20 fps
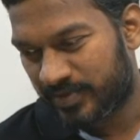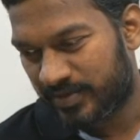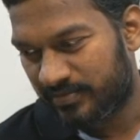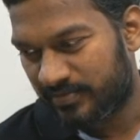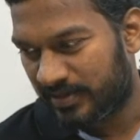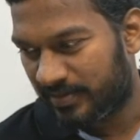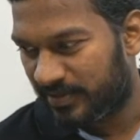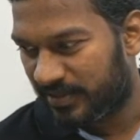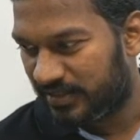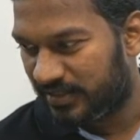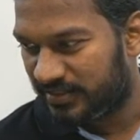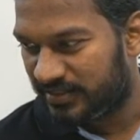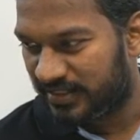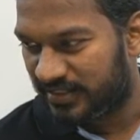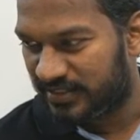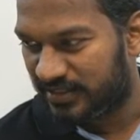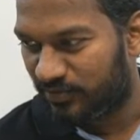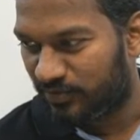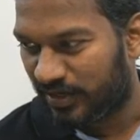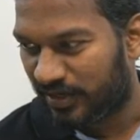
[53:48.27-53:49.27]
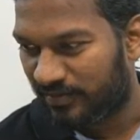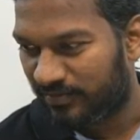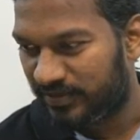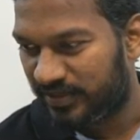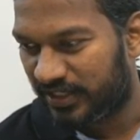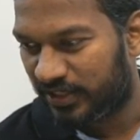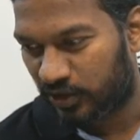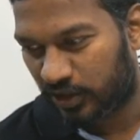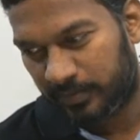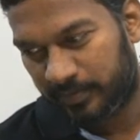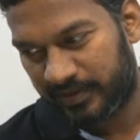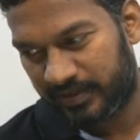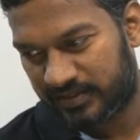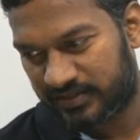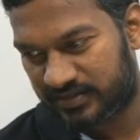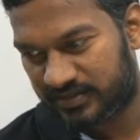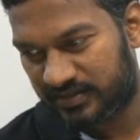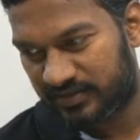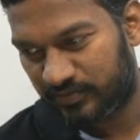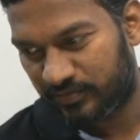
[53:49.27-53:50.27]
Maybe this is in one of the
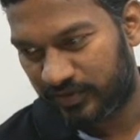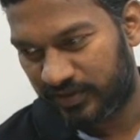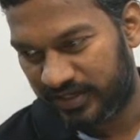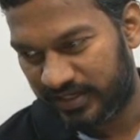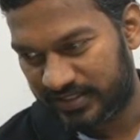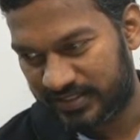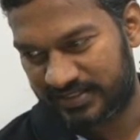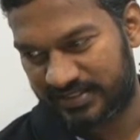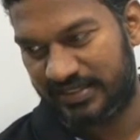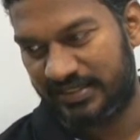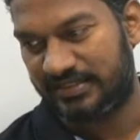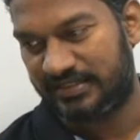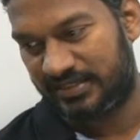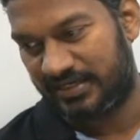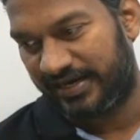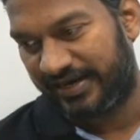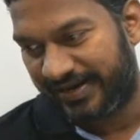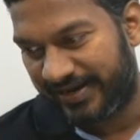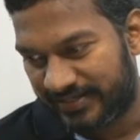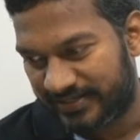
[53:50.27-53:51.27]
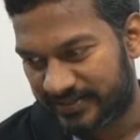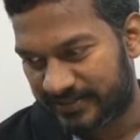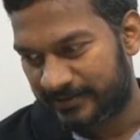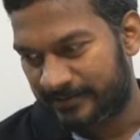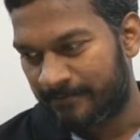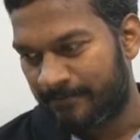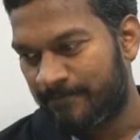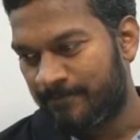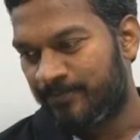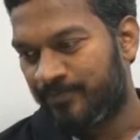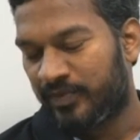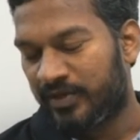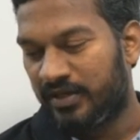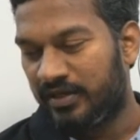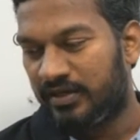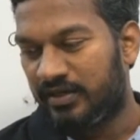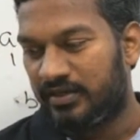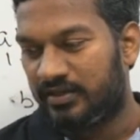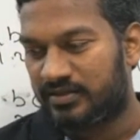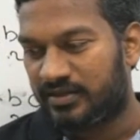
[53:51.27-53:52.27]
topics we discussed, I guess.
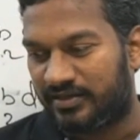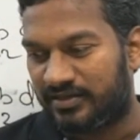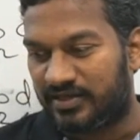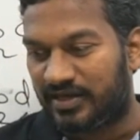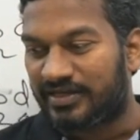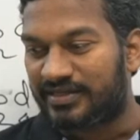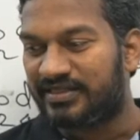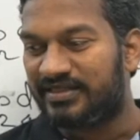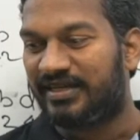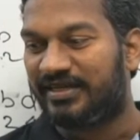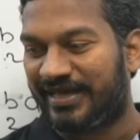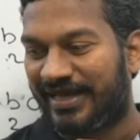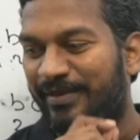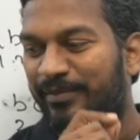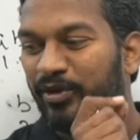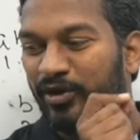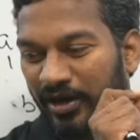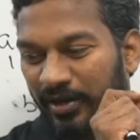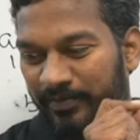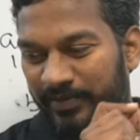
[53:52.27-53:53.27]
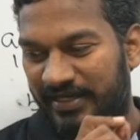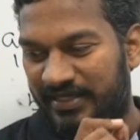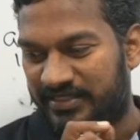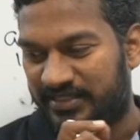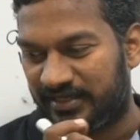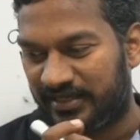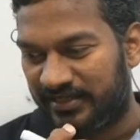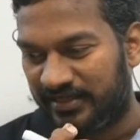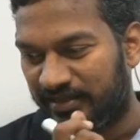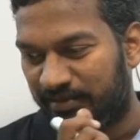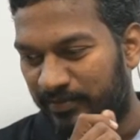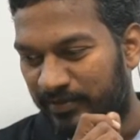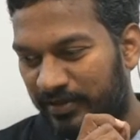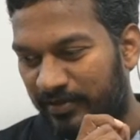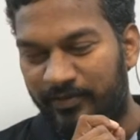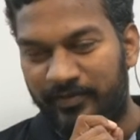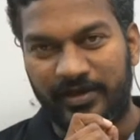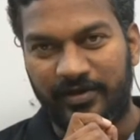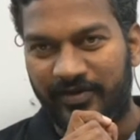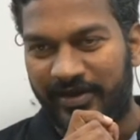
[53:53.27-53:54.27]
Is asking the time complexity. I think
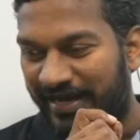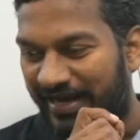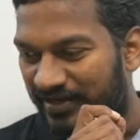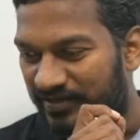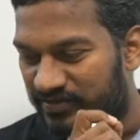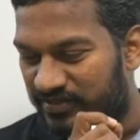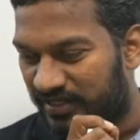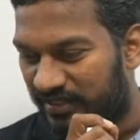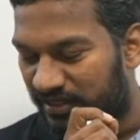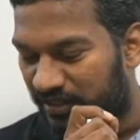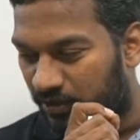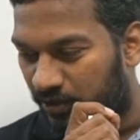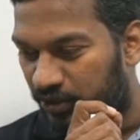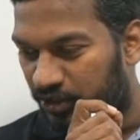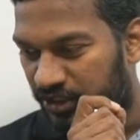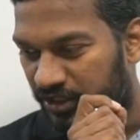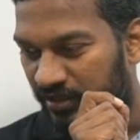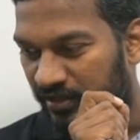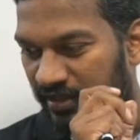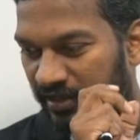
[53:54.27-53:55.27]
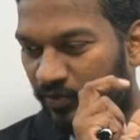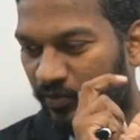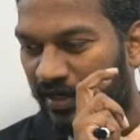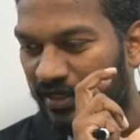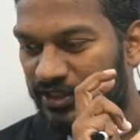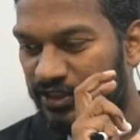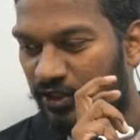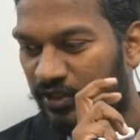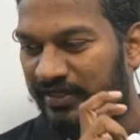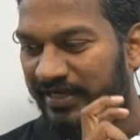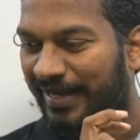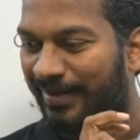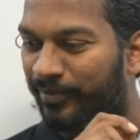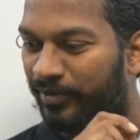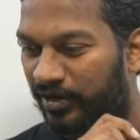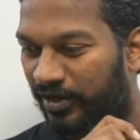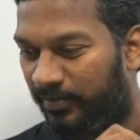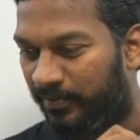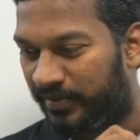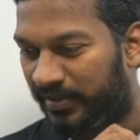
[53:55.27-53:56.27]
the way I have seen the question, he wants to know time
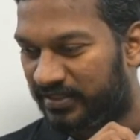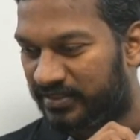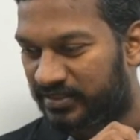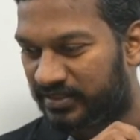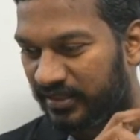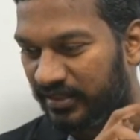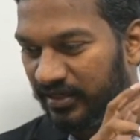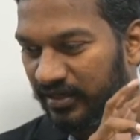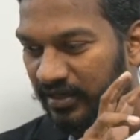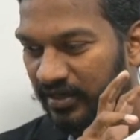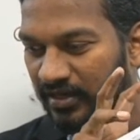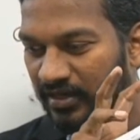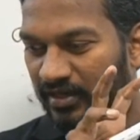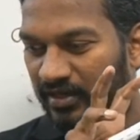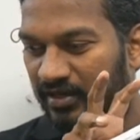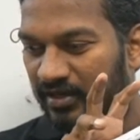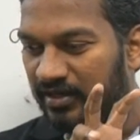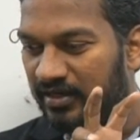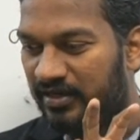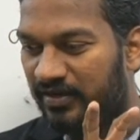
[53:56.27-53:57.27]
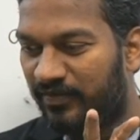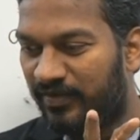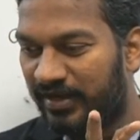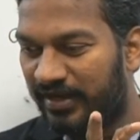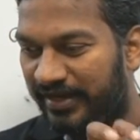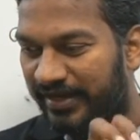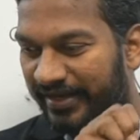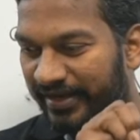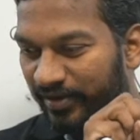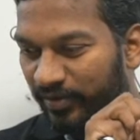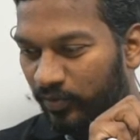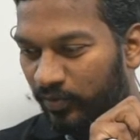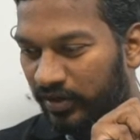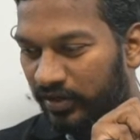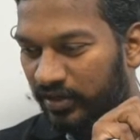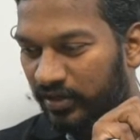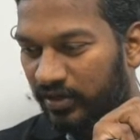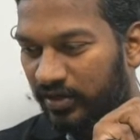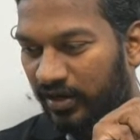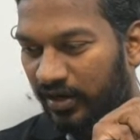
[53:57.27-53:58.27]
complexity given a
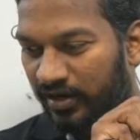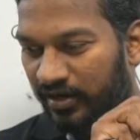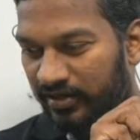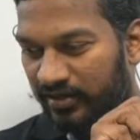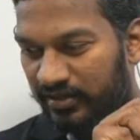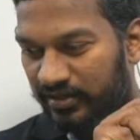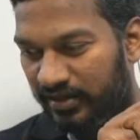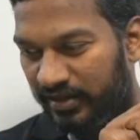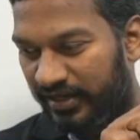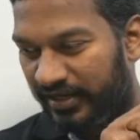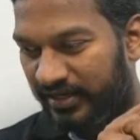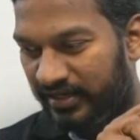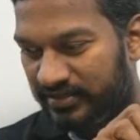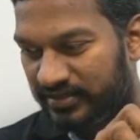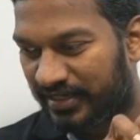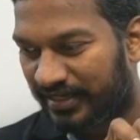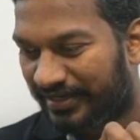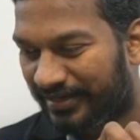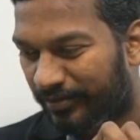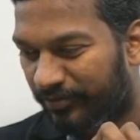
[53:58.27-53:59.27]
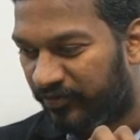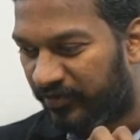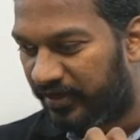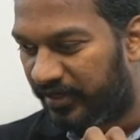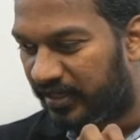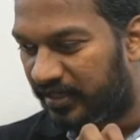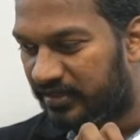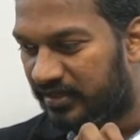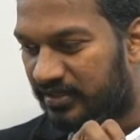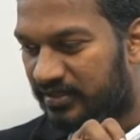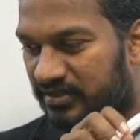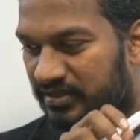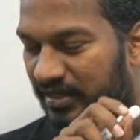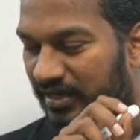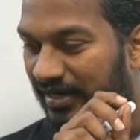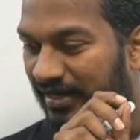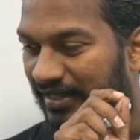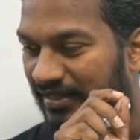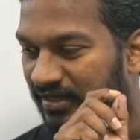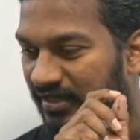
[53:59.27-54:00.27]
what they call a set of integers,
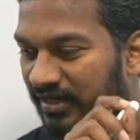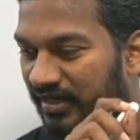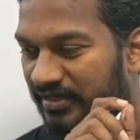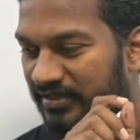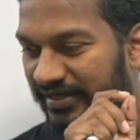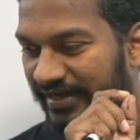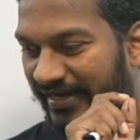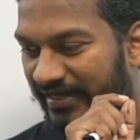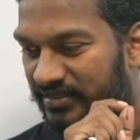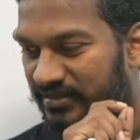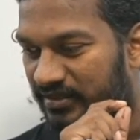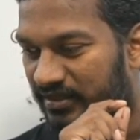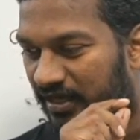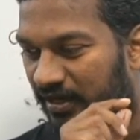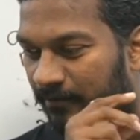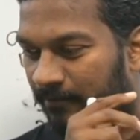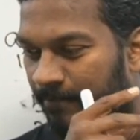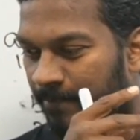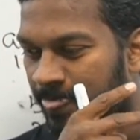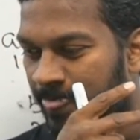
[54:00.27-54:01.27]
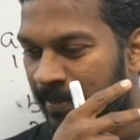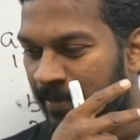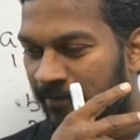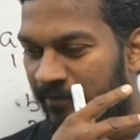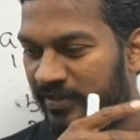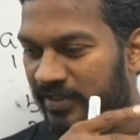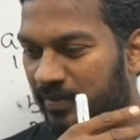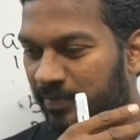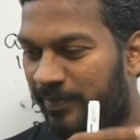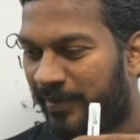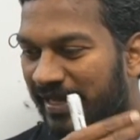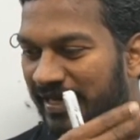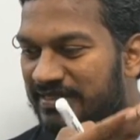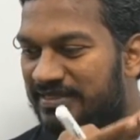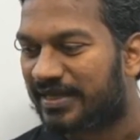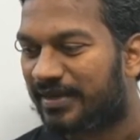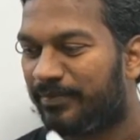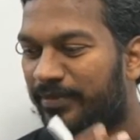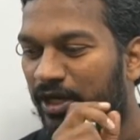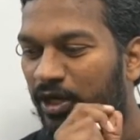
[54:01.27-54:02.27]
another integer x now, whether pair
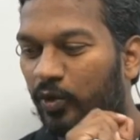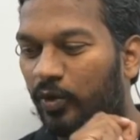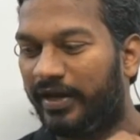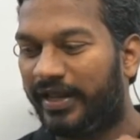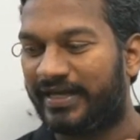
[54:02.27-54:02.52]
sum equal